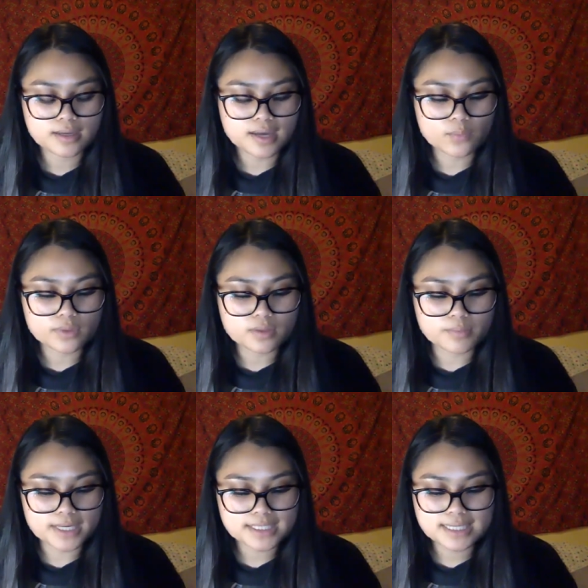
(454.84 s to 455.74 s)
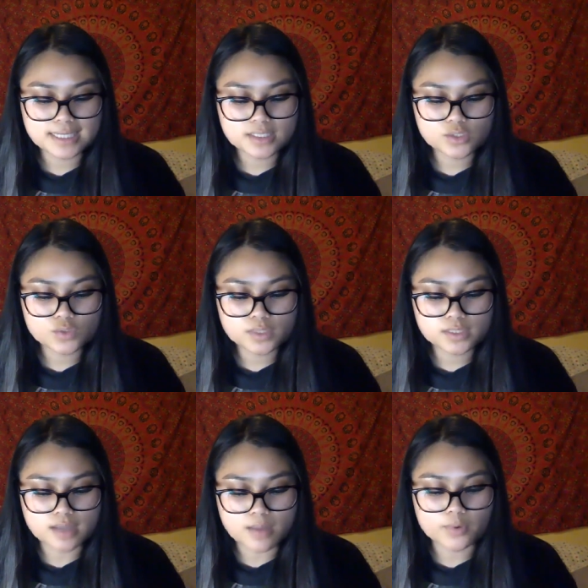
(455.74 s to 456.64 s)
and when the bus hissed to a
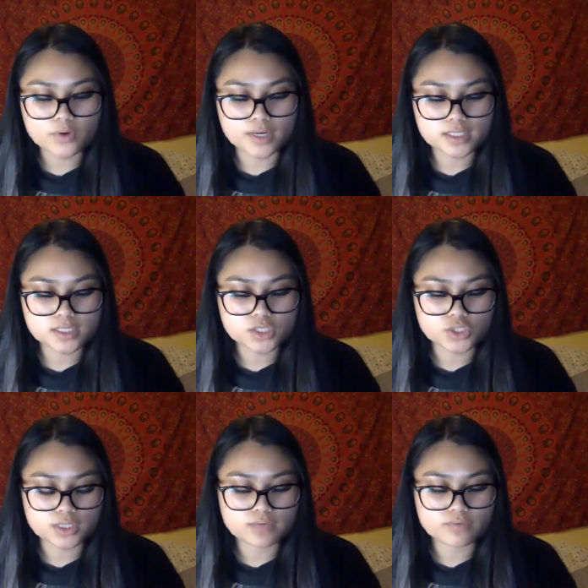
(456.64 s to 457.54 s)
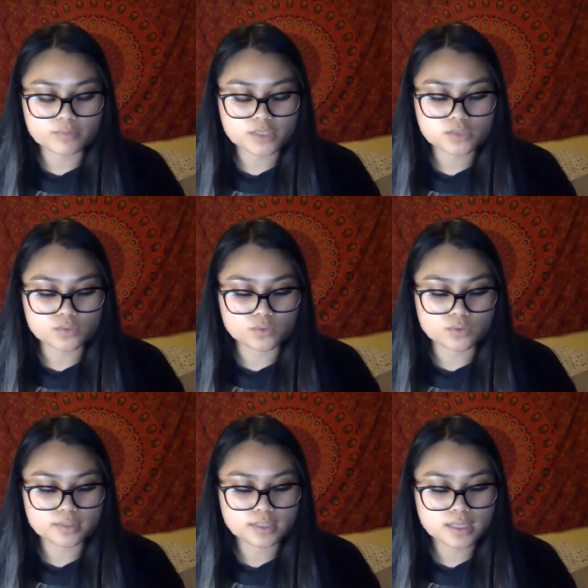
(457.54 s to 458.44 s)
stop across the street from the
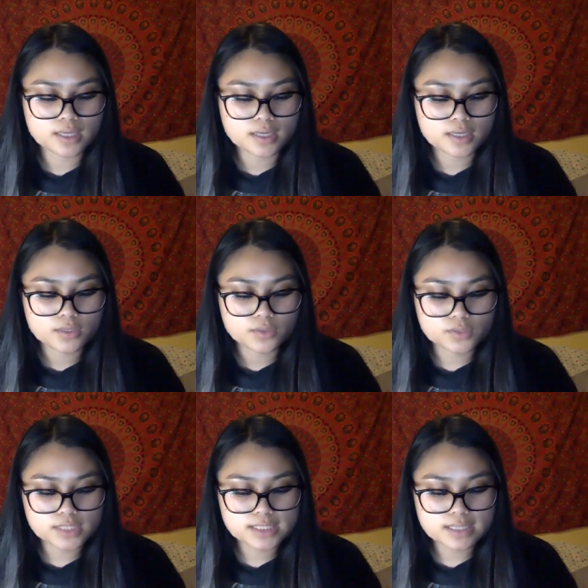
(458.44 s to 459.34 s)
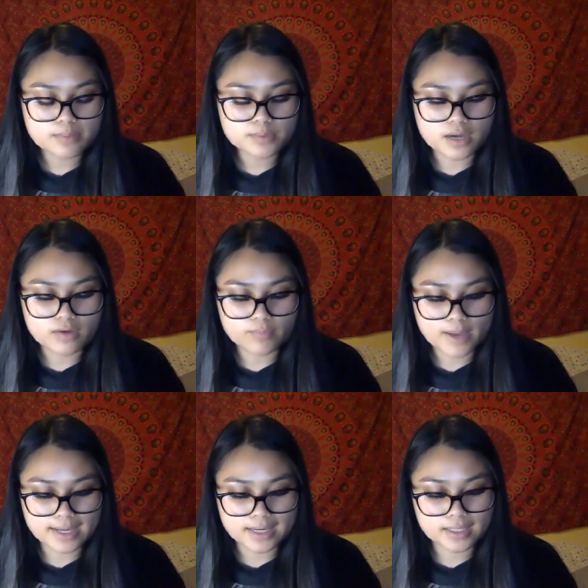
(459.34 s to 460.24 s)
school, Lucy stepped off
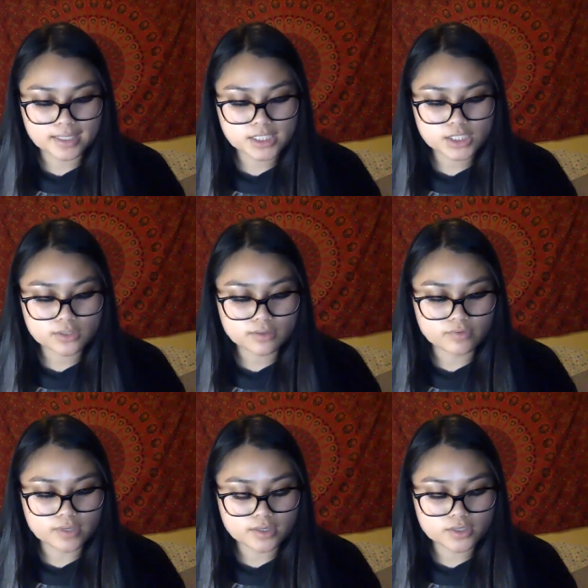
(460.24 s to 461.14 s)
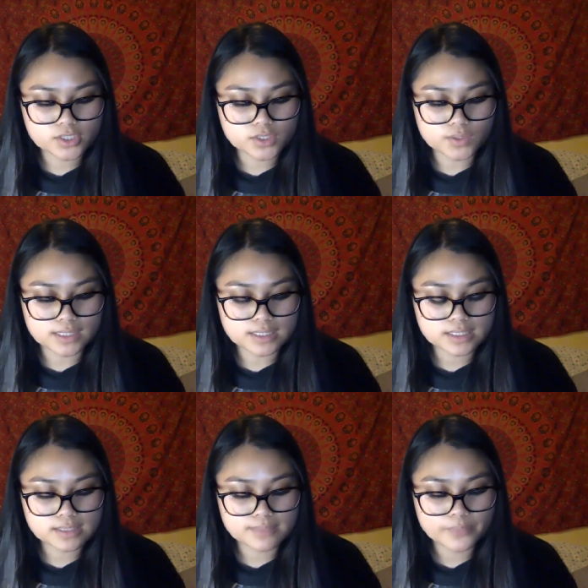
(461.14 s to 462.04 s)
behind a cluster of younger
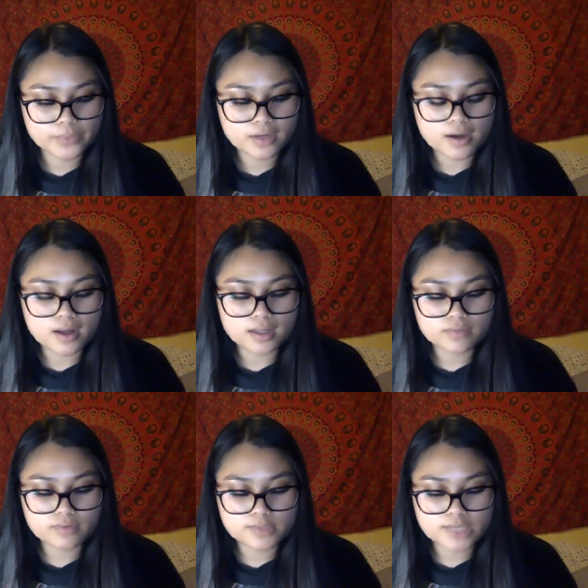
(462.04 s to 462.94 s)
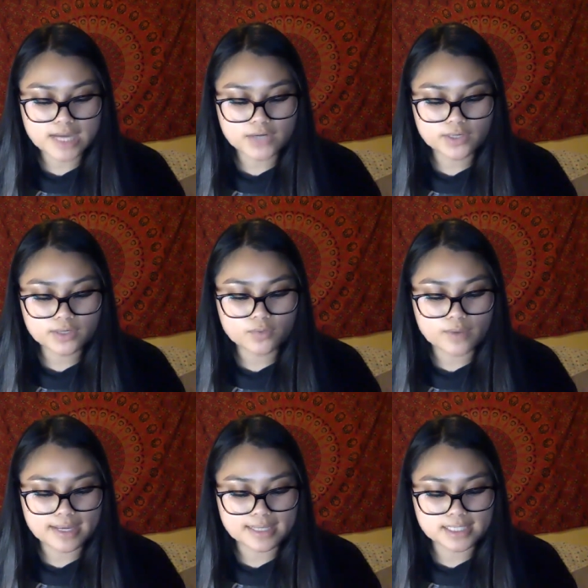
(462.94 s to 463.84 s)
students, all of them chattering
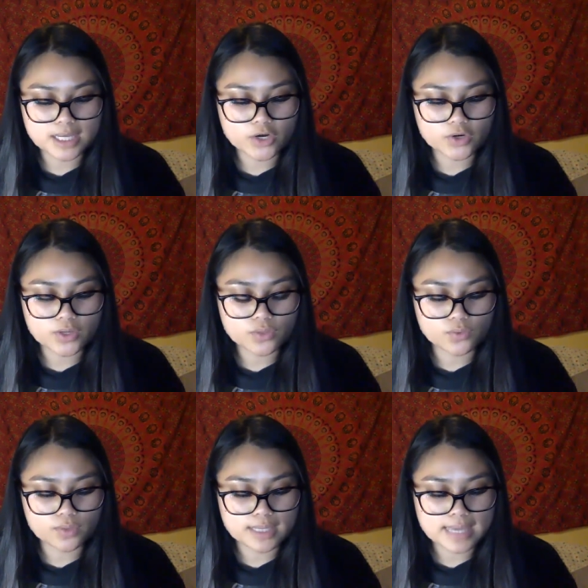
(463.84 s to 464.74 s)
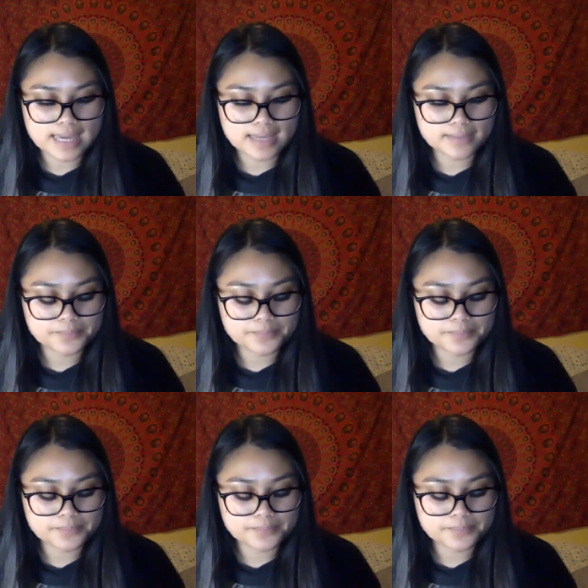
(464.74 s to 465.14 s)
away as they hurried through the gate.